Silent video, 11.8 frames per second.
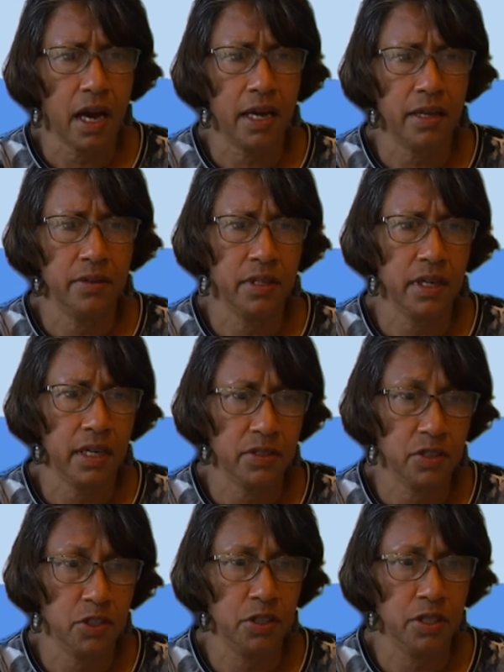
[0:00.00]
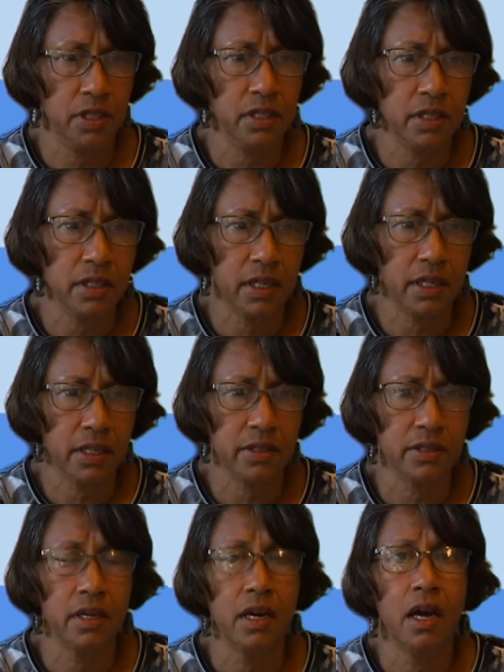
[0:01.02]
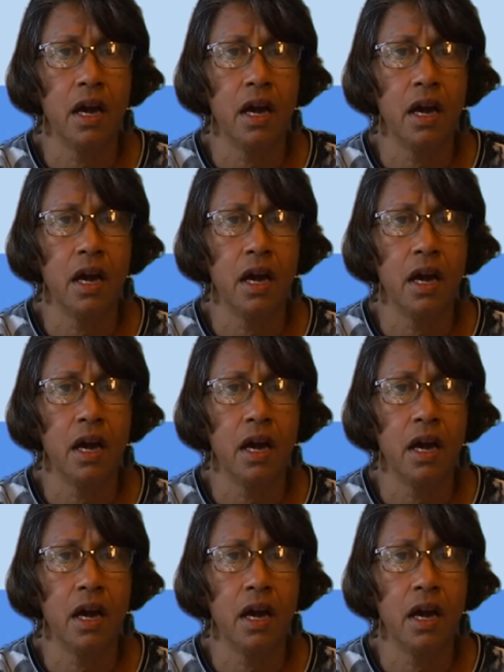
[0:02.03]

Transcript: and the SDG indicators.